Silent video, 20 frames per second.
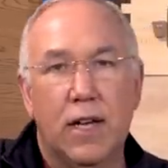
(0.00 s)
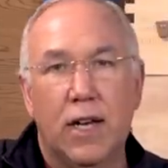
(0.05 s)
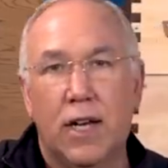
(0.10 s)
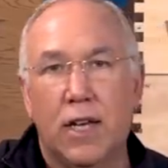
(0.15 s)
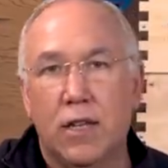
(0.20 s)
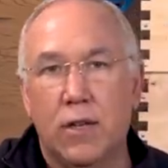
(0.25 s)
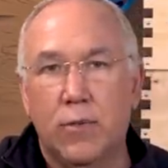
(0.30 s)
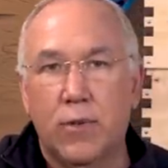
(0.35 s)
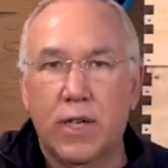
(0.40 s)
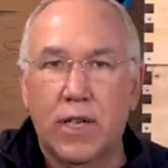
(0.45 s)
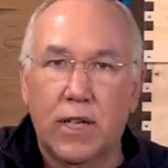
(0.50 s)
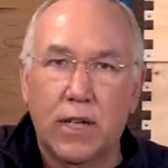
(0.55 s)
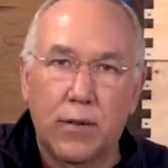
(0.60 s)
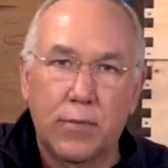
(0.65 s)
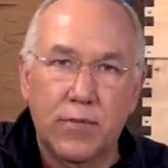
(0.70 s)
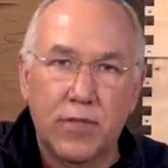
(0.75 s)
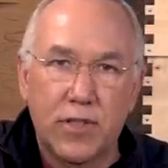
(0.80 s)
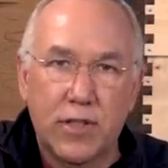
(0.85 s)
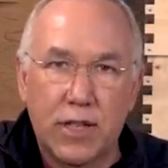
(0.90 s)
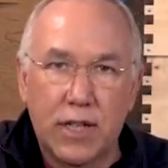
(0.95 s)
And then when it
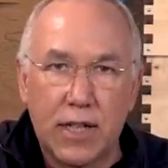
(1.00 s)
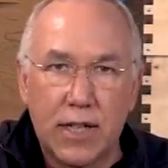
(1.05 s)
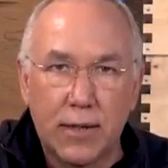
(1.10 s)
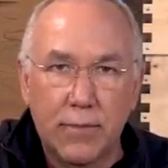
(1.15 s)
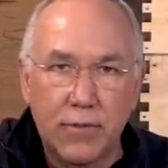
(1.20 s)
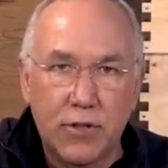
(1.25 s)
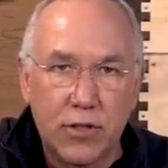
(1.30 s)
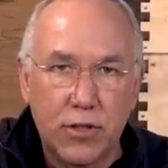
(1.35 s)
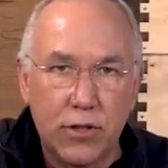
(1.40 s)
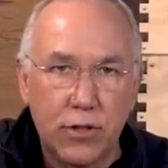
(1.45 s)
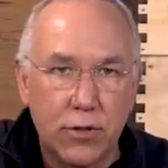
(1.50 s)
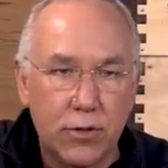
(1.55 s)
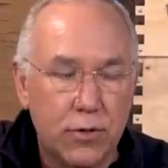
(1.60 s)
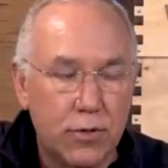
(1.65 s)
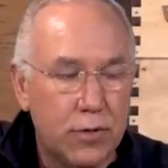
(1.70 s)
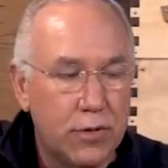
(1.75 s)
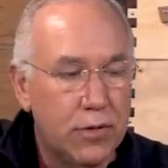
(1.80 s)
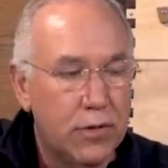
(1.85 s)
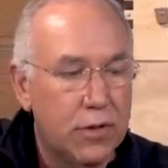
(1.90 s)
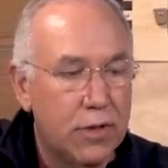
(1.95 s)
comes time
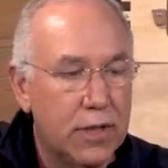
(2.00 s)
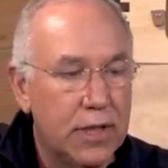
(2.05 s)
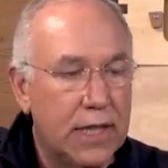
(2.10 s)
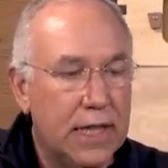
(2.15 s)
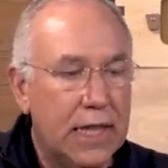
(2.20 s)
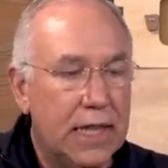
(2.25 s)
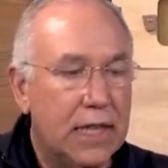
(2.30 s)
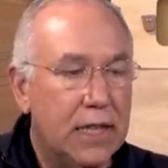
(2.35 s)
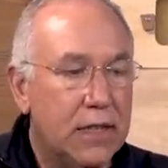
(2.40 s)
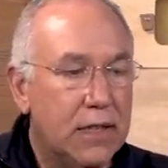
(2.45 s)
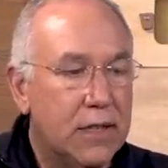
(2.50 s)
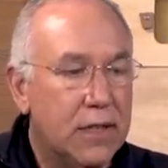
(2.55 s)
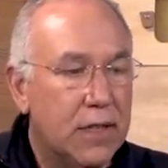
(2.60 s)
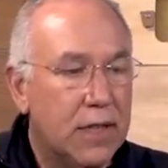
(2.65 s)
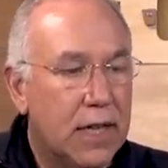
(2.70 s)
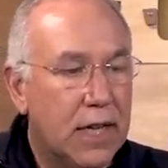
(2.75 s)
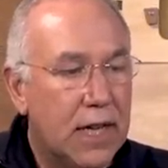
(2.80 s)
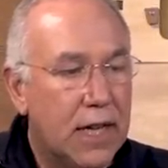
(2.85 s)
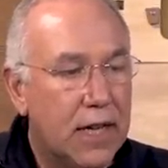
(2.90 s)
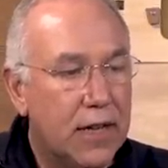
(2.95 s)
to get into
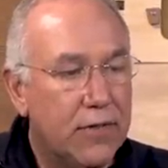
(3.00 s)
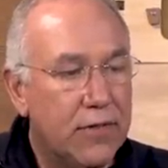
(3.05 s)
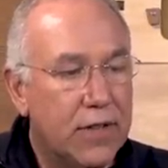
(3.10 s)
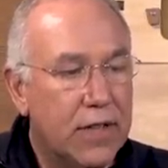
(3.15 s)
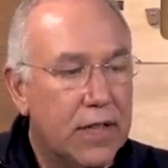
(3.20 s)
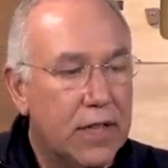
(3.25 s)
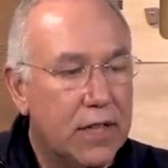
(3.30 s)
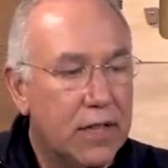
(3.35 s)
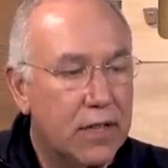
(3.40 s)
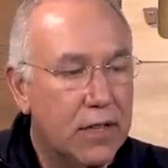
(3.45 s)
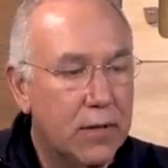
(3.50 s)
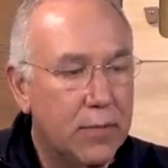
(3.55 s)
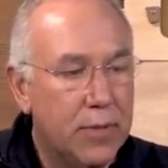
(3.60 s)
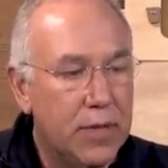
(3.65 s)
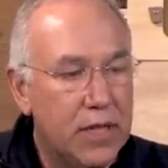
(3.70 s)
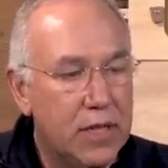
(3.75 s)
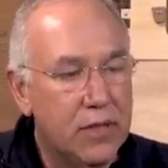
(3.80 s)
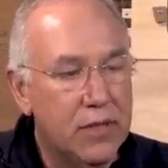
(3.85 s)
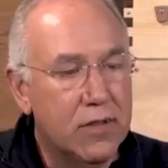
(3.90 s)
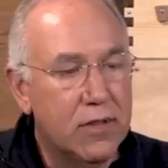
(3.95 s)
the hive, get into the
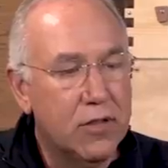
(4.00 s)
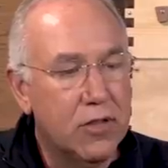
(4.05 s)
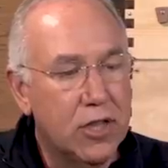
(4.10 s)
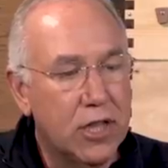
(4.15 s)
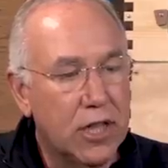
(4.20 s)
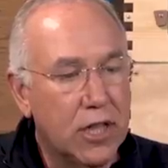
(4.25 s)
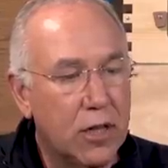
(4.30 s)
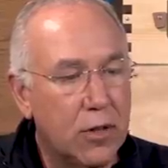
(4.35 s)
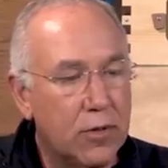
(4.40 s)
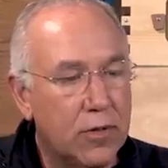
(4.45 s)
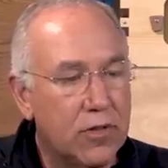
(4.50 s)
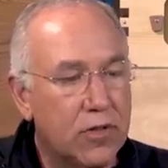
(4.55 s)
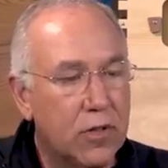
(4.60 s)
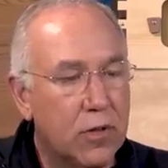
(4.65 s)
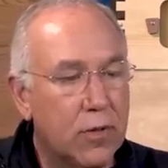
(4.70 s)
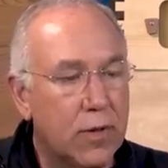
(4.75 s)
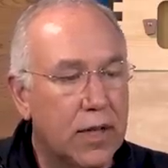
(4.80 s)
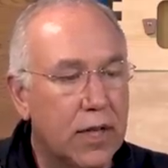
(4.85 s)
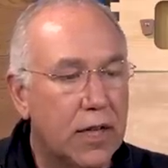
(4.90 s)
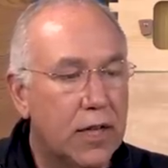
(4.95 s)
bees to check out what's
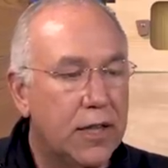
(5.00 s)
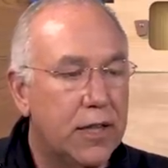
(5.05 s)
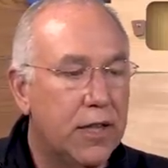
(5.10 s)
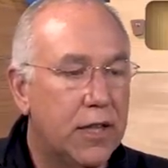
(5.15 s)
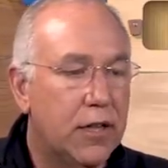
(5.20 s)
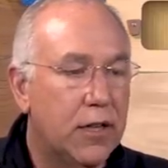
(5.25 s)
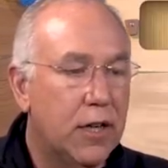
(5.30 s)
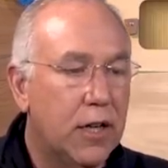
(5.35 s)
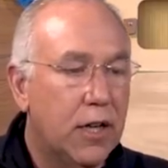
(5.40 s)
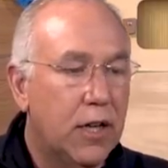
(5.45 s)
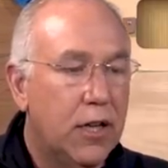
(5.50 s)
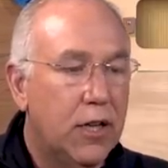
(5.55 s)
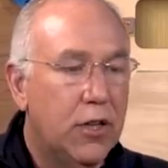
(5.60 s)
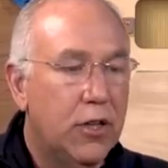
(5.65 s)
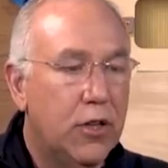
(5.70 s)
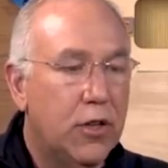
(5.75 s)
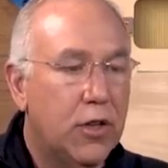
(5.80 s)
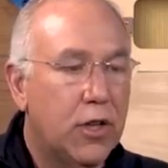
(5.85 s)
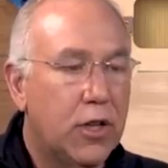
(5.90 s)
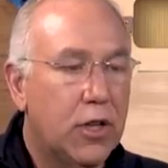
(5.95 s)
going on there,
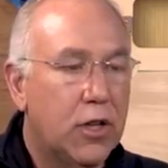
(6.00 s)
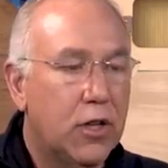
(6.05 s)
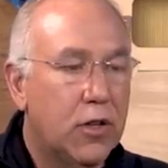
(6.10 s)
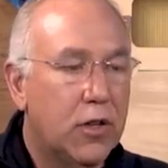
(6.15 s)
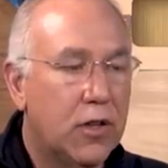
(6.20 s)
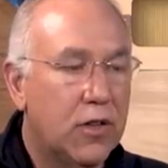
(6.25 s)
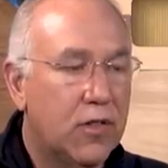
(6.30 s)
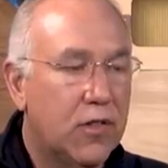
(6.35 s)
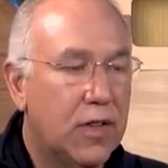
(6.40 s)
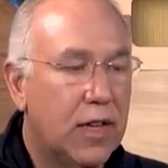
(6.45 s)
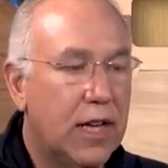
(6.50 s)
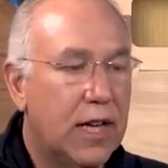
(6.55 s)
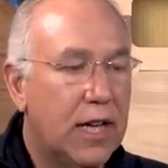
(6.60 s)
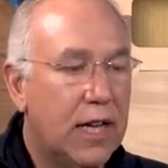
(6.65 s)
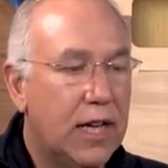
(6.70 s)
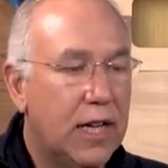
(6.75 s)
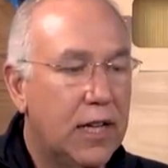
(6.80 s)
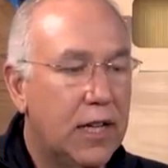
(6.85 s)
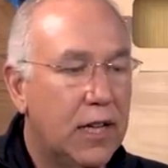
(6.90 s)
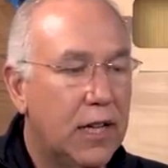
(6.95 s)
you can go to the
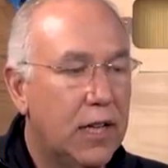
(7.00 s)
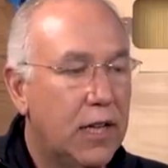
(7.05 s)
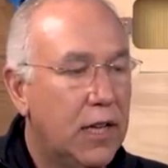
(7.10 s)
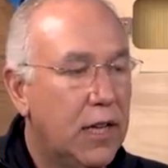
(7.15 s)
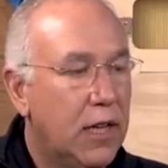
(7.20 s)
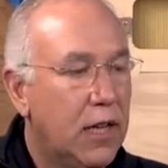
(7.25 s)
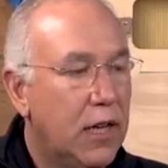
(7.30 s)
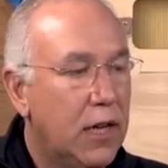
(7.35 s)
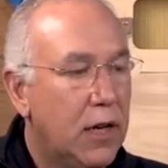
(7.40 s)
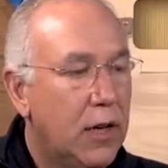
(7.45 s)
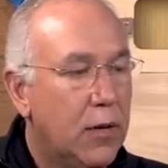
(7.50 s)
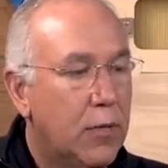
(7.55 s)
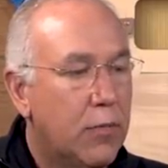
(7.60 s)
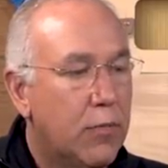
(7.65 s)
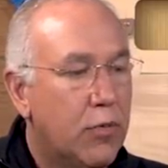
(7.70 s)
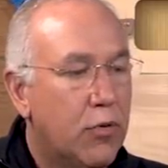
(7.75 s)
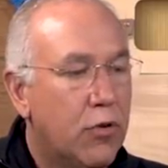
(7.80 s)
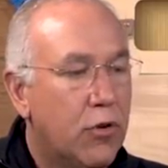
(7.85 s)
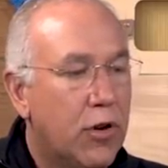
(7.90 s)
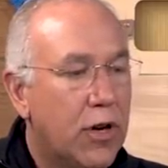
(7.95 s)
side,
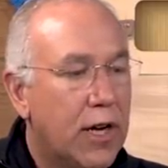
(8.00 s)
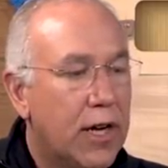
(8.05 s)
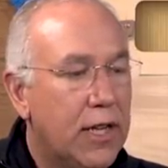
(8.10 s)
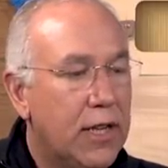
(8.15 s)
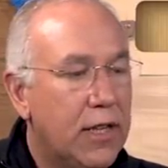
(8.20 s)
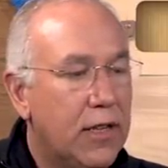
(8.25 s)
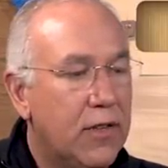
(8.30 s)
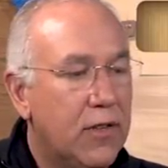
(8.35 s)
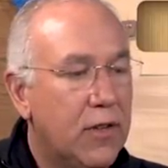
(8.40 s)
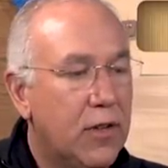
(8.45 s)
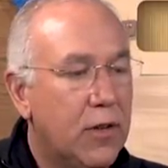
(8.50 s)
pry these